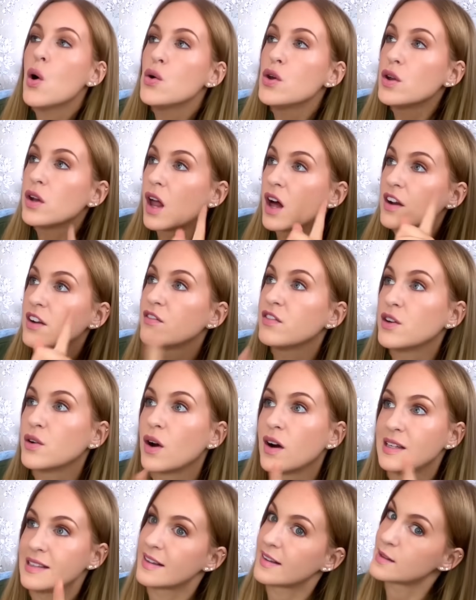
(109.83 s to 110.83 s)
a lot of you
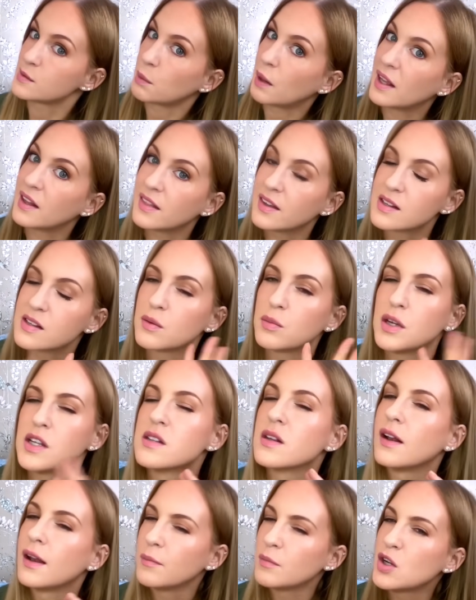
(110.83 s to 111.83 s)
guys explained this to me,
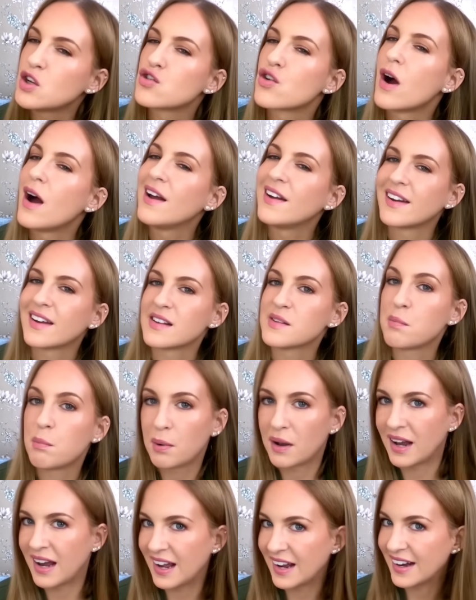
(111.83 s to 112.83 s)
so let me try and
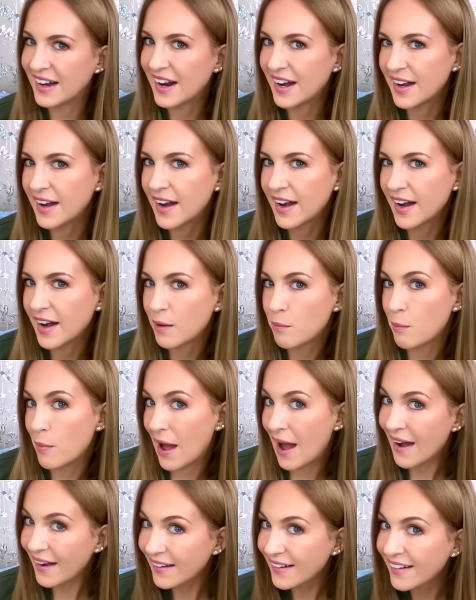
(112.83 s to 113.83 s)
explain it
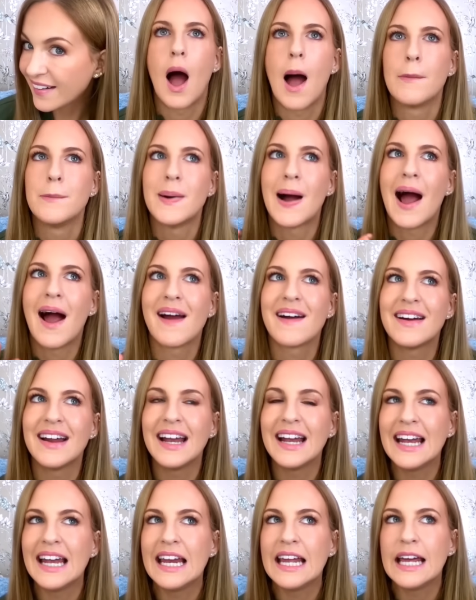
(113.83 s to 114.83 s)
back.
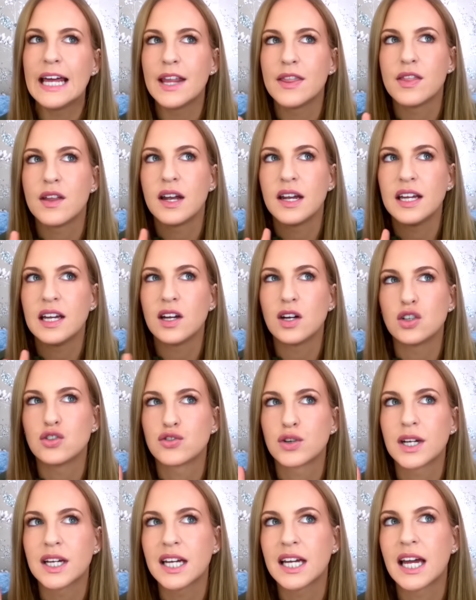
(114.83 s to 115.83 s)
Apparently the legal
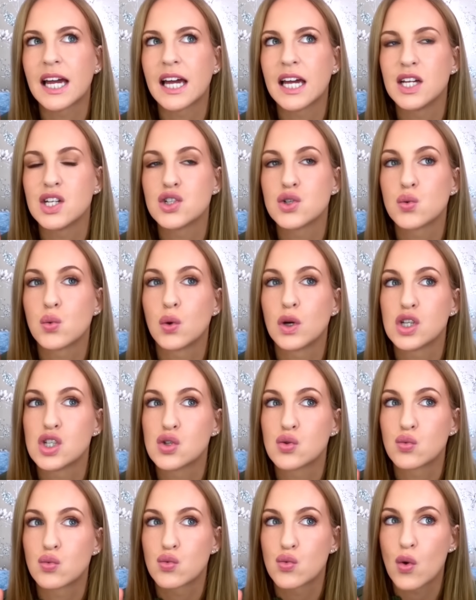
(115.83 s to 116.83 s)
drinking age
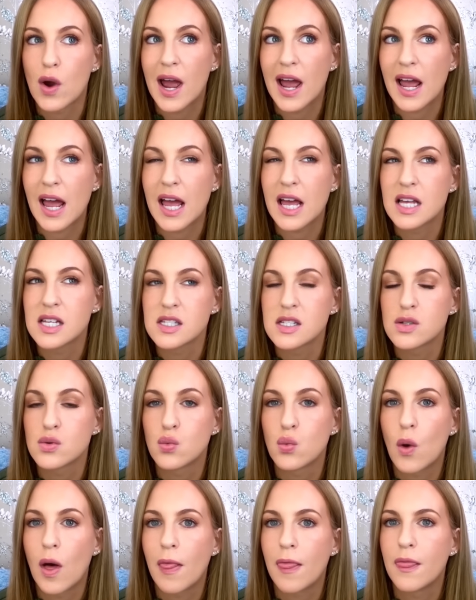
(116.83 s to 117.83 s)
was raised
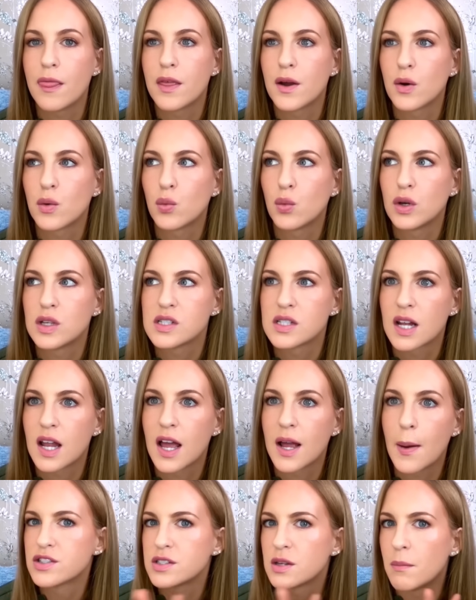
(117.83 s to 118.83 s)
when there was
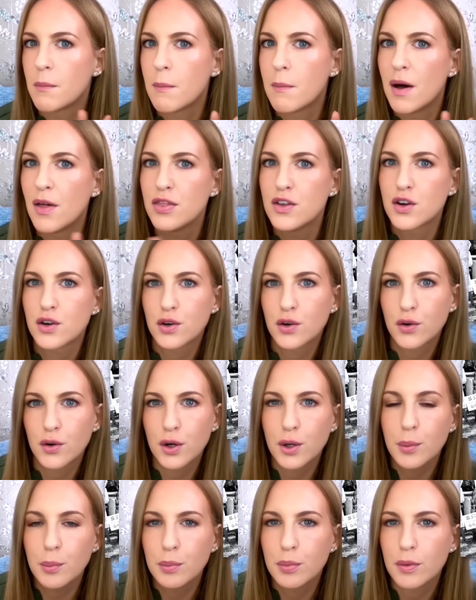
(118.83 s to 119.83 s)
like some mother
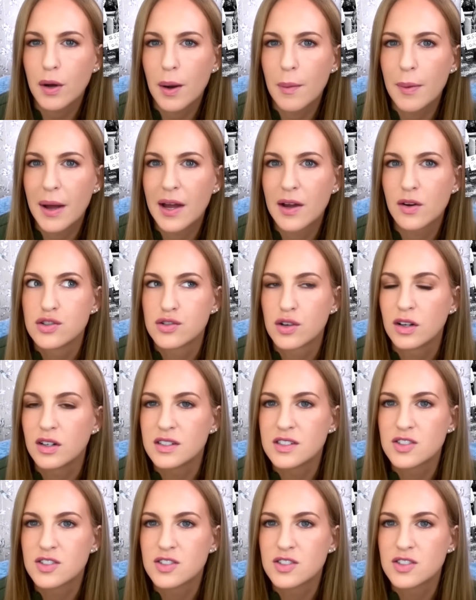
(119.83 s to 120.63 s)
group about drunk